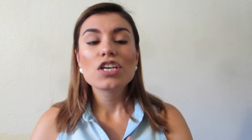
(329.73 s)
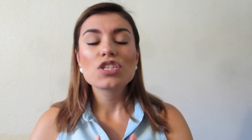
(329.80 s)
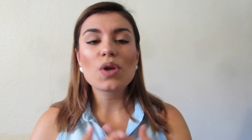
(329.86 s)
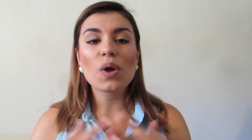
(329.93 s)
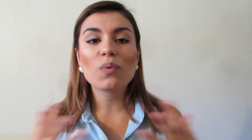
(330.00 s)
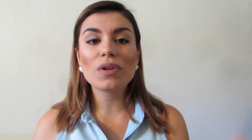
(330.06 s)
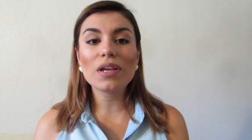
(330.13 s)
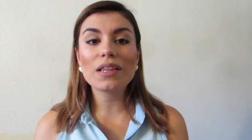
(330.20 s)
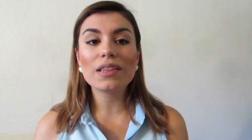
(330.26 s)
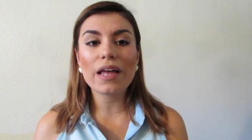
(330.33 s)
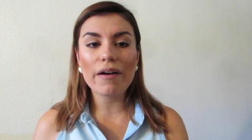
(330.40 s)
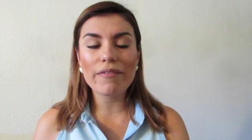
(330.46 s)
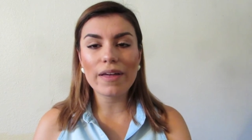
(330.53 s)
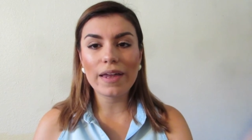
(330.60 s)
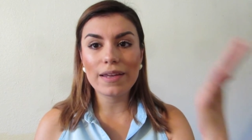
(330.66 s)
So I really
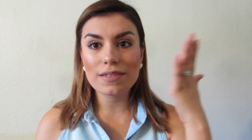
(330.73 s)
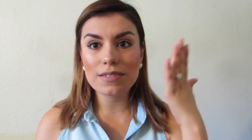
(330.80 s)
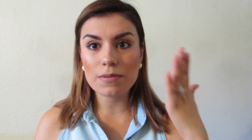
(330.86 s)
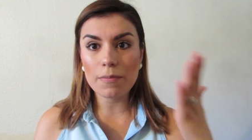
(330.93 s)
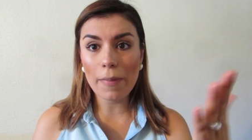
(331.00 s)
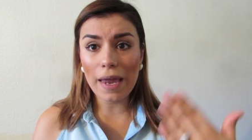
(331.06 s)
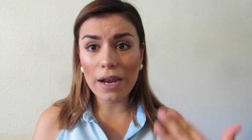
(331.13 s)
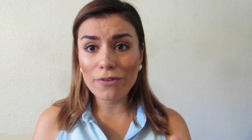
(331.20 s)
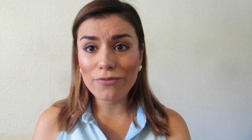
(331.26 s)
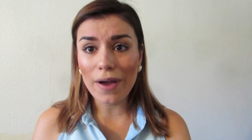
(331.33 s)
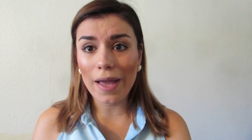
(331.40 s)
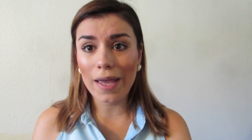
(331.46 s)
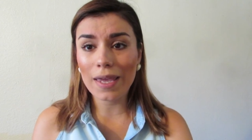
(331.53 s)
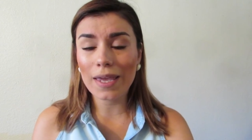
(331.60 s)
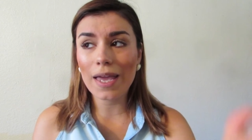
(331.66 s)
love that it's
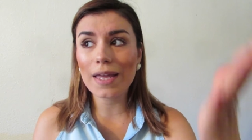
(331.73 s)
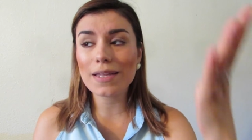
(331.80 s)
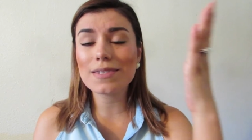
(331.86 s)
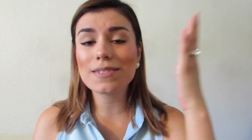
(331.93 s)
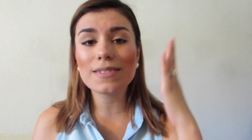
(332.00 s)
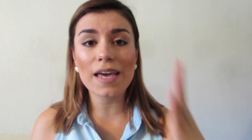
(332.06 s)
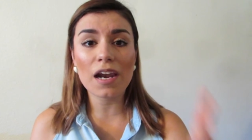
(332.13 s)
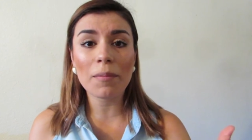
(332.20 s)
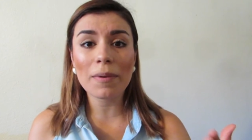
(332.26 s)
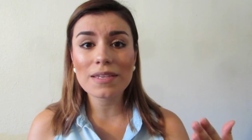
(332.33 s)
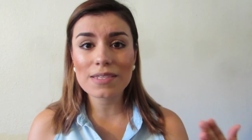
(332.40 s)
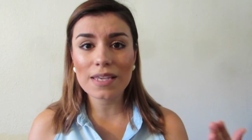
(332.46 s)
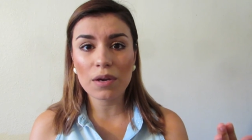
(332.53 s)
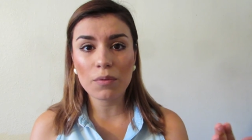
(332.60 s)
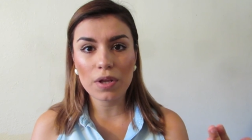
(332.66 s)
mattifying. It's set on my
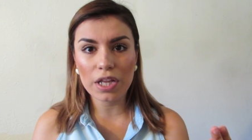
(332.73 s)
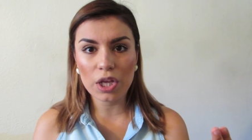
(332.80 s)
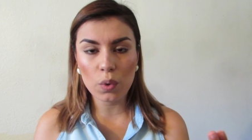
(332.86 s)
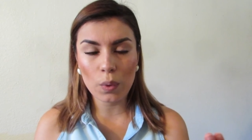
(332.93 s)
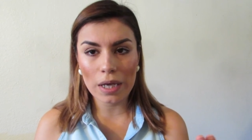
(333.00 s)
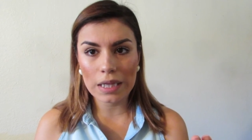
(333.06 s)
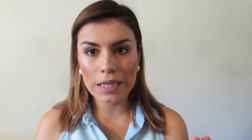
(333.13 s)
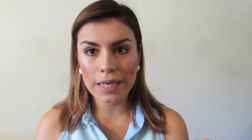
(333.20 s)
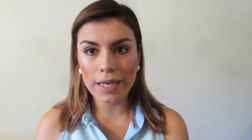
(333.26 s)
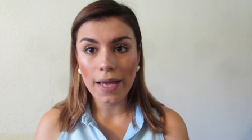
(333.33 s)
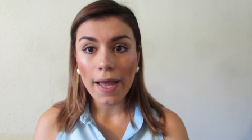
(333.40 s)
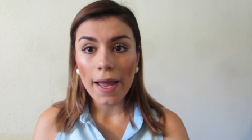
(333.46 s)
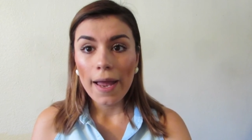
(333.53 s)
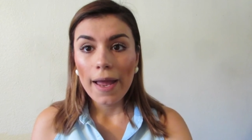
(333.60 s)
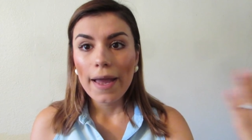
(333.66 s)
skin really
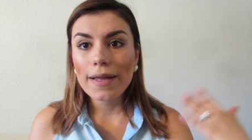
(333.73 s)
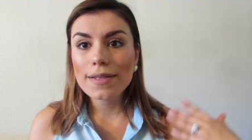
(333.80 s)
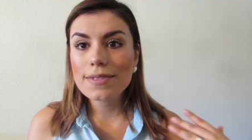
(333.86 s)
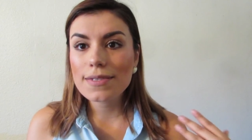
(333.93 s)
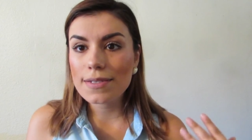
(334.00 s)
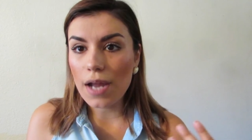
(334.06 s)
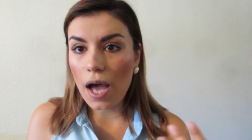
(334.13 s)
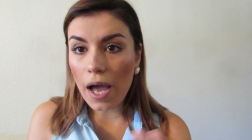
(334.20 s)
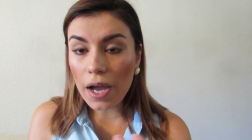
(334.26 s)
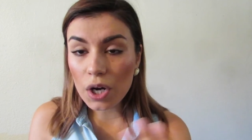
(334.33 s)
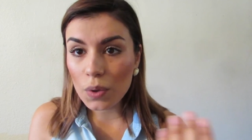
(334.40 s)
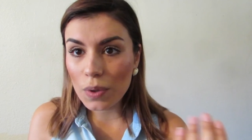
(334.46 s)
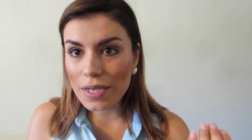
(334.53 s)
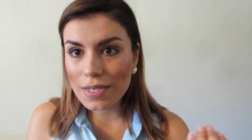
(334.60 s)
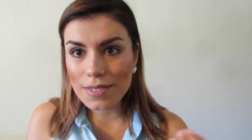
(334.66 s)
quickly. It's
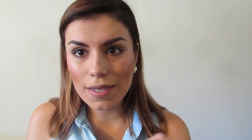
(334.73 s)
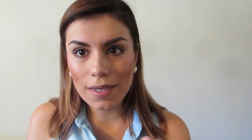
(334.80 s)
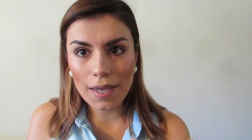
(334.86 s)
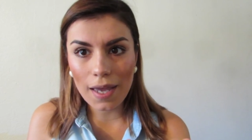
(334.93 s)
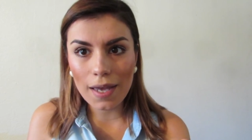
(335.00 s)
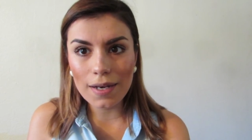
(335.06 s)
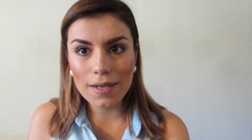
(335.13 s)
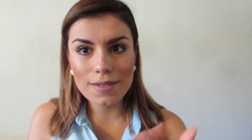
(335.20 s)
not creasing yet.